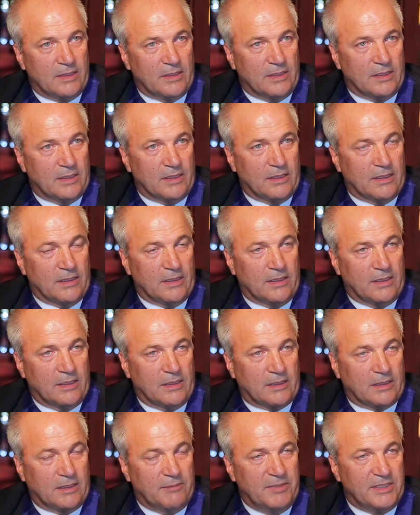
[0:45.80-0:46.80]

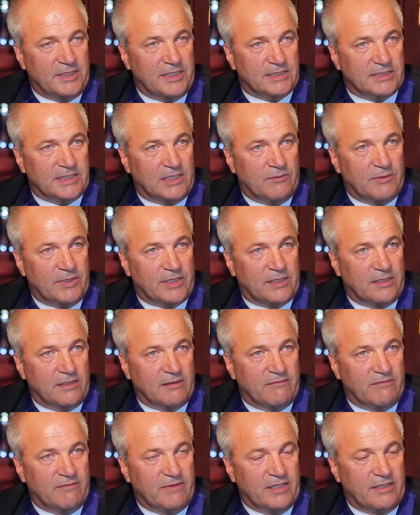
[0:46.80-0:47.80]
the committees are
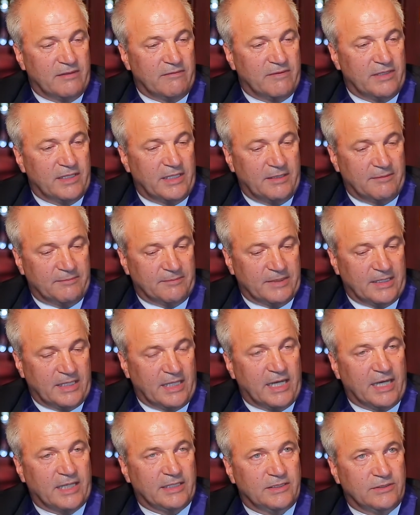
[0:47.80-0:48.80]
working very, very
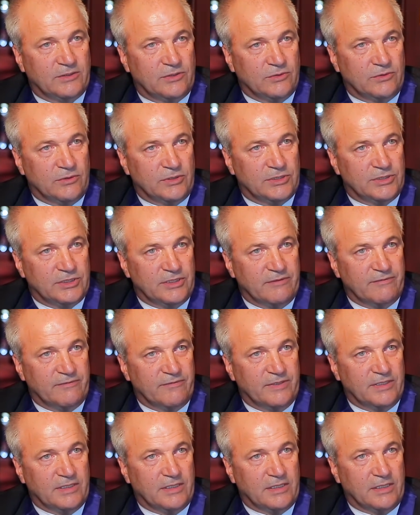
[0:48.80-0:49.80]
hard to
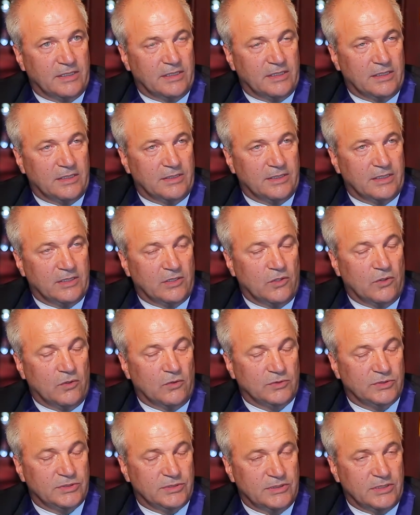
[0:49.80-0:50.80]
achieve the, the
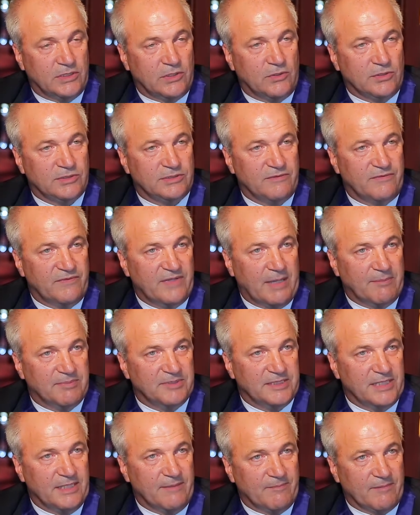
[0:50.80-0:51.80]
goals, the goals of
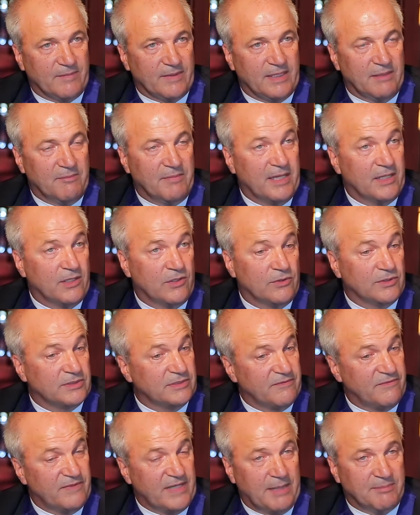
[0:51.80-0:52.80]
FIABCI. The main
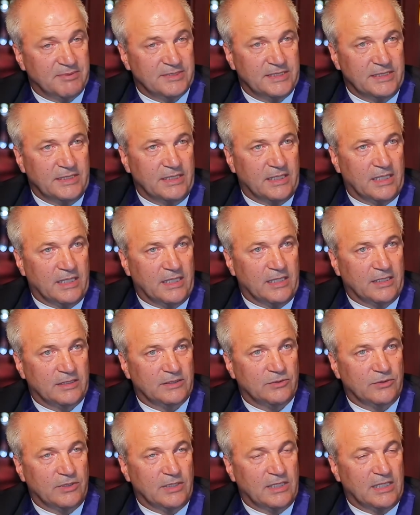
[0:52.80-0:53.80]
goals of FIABCI are
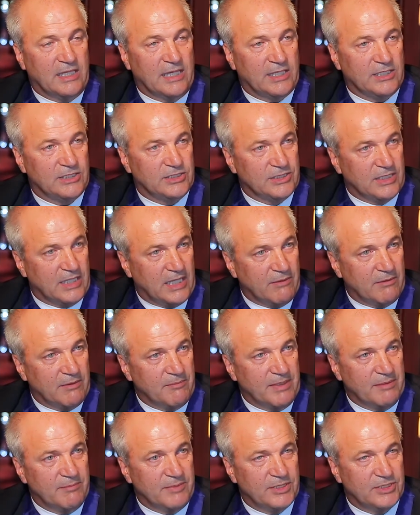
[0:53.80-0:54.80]
to enlarge our
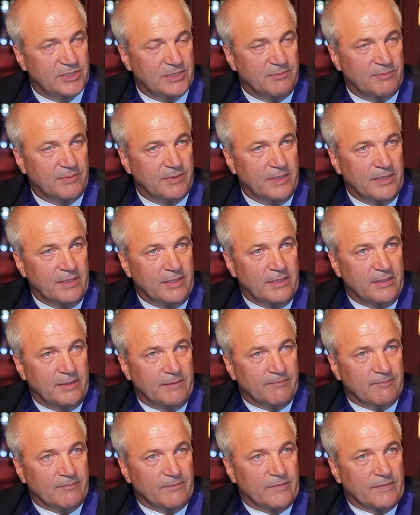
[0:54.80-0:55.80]
membership,
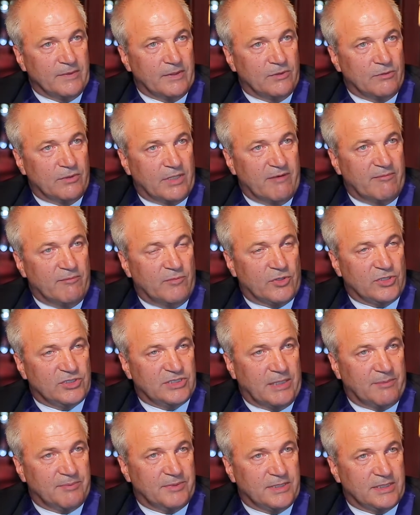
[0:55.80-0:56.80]
to have more
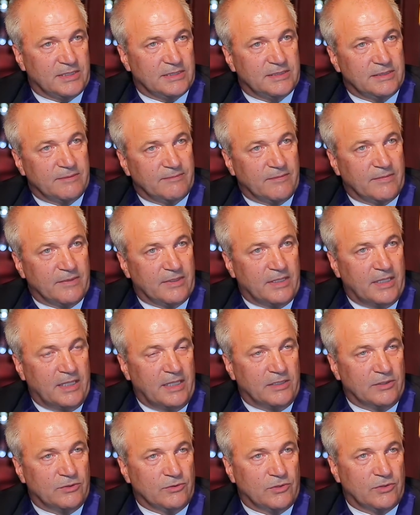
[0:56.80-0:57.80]
chapters,
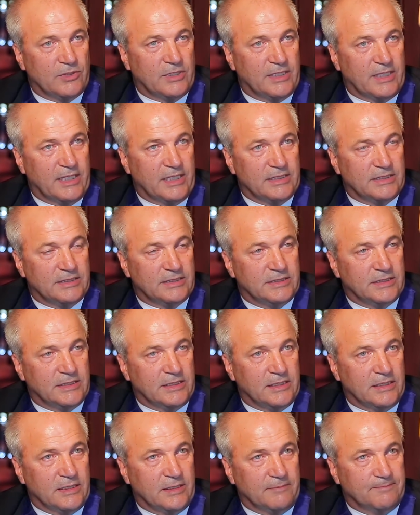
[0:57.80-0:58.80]
and to organize
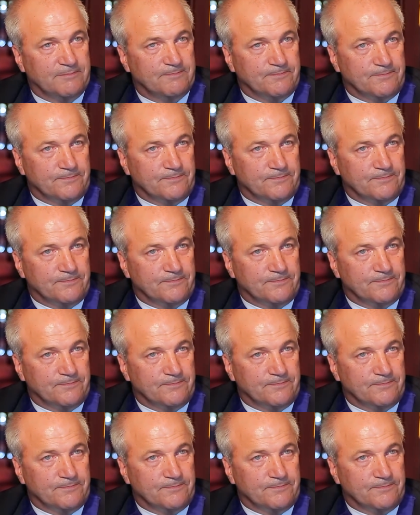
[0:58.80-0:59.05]
uh,